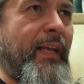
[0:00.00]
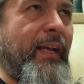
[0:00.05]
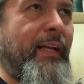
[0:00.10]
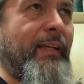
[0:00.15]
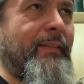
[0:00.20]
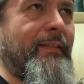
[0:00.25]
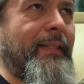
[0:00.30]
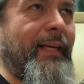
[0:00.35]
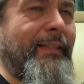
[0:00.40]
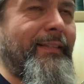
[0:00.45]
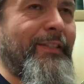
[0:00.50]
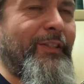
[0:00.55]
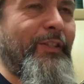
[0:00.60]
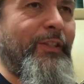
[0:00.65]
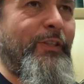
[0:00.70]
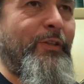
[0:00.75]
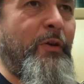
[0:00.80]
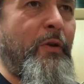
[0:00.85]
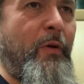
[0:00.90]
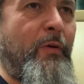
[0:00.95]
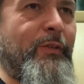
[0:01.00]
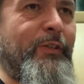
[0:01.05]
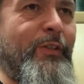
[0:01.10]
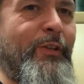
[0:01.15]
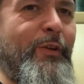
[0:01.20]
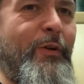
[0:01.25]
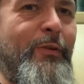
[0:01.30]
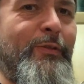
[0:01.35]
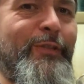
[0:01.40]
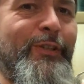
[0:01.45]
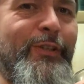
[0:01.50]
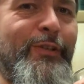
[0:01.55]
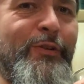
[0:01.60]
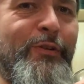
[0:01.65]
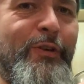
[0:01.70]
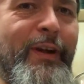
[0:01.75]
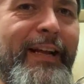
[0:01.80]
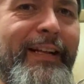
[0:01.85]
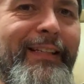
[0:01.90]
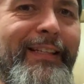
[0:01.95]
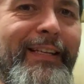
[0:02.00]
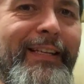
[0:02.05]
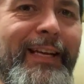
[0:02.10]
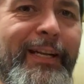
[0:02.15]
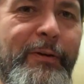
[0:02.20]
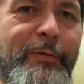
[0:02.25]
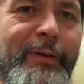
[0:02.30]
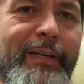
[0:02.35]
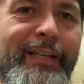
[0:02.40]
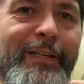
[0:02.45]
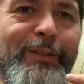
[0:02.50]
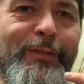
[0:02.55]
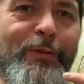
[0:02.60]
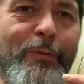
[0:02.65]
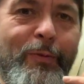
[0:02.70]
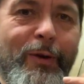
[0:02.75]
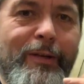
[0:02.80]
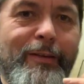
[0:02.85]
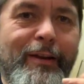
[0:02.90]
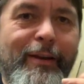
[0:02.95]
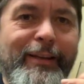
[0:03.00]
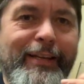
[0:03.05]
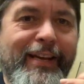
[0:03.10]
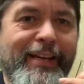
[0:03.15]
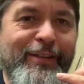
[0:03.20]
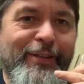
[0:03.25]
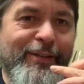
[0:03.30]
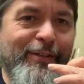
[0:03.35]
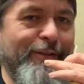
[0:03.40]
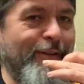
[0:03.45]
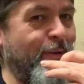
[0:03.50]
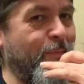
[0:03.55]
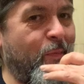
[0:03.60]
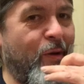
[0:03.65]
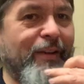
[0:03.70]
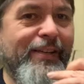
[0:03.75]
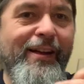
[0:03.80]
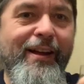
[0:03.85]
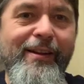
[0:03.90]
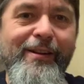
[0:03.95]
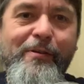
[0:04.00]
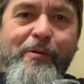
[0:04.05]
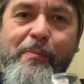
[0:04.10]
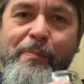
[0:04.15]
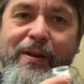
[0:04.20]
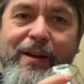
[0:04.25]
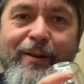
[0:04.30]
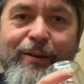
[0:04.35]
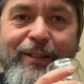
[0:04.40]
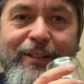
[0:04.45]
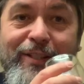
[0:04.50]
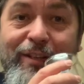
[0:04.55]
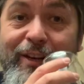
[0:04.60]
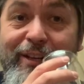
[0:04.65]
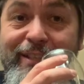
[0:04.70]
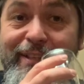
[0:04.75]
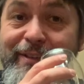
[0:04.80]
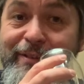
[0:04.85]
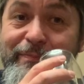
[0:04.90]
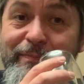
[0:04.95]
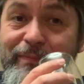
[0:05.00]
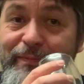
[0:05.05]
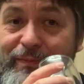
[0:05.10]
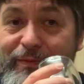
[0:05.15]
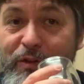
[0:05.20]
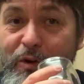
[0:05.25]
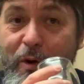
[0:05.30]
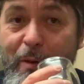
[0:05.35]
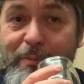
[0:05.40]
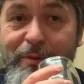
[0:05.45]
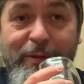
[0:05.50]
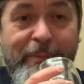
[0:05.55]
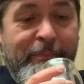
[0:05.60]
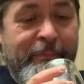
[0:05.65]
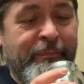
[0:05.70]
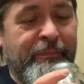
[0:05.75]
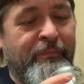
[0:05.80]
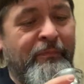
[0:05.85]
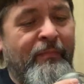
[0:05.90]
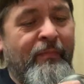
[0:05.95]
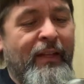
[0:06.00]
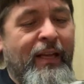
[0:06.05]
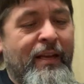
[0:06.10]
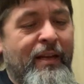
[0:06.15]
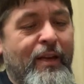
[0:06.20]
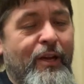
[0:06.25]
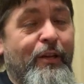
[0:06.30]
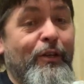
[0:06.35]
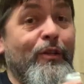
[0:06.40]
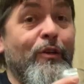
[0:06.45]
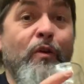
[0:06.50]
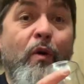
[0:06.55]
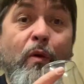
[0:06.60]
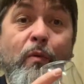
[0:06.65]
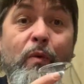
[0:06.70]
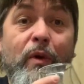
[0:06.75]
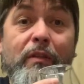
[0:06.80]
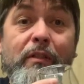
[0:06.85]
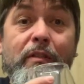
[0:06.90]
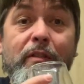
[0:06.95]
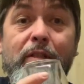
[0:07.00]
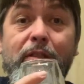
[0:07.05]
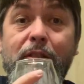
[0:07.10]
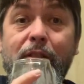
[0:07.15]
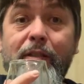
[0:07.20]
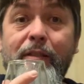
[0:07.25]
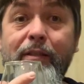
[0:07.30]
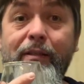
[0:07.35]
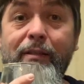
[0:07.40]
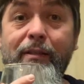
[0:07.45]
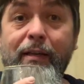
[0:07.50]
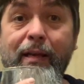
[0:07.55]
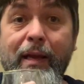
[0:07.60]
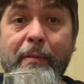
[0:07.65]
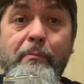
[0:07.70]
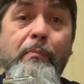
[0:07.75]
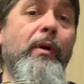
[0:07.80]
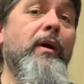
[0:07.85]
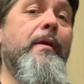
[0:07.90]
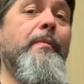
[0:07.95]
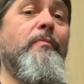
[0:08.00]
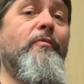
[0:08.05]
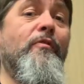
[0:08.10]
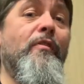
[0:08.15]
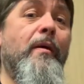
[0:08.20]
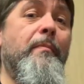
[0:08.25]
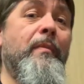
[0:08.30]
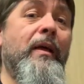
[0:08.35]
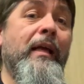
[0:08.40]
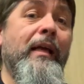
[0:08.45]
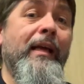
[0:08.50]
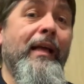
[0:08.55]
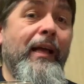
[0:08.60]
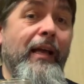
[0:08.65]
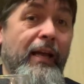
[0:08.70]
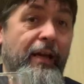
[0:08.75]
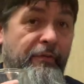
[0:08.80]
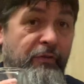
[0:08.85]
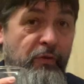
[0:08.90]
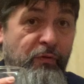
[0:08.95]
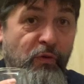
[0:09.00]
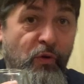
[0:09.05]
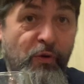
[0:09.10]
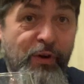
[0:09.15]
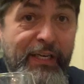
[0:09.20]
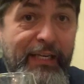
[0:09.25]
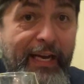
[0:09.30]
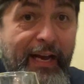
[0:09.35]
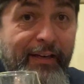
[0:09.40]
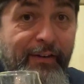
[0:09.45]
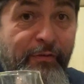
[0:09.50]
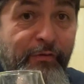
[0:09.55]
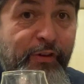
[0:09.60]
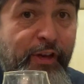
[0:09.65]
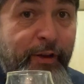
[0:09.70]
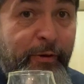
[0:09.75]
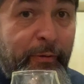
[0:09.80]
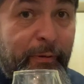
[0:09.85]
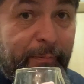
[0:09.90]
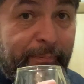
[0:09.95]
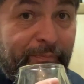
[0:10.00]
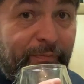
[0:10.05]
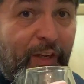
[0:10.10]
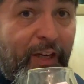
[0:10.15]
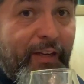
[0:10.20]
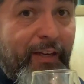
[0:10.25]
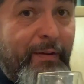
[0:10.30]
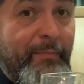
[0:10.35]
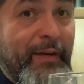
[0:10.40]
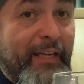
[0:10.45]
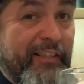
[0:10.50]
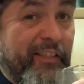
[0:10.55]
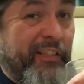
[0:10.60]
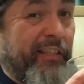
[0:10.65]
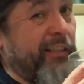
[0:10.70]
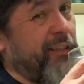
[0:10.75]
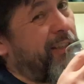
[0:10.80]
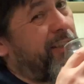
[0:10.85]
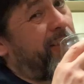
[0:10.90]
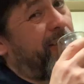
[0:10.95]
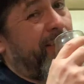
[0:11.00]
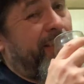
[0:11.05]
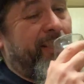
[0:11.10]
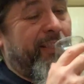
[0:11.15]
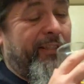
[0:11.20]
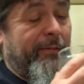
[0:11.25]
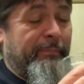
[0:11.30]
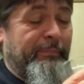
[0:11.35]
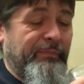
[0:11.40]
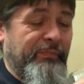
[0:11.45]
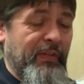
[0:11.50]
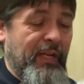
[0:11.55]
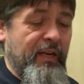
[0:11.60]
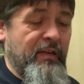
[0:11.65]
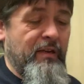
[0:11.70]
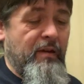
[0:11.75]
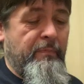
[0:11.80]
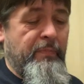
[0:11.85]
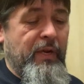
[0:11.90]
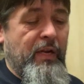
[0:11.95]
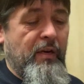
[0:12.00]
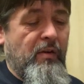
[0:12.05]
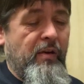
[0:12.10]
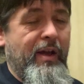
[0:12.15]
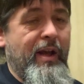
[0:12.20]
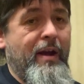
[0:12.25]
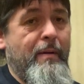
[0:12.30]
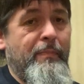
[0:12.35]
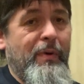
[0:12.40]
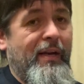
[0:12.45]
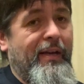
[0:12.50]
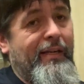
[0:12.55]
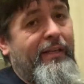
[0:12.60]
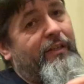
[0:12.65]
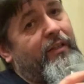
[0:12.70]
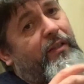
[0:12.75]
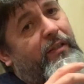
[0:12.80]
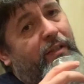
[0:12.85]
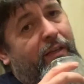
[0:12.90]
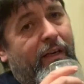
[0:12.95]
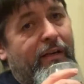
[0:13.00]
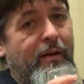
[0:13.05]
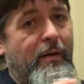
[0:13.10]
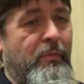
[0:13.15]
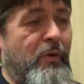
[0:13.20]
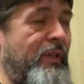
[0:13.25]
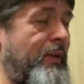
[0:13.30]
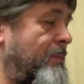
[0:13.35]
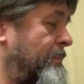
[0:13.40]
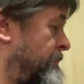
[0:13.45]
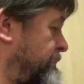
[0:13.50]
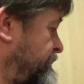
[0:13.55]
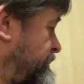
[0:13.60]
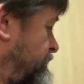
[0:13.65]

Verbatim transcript: it tends to not concentrate the liquid into one location, so you might get a little bit on the side of your chops. Not one to imbibe from if you've already had a few. I can imagine this would just end up being like airplane, you just end up with a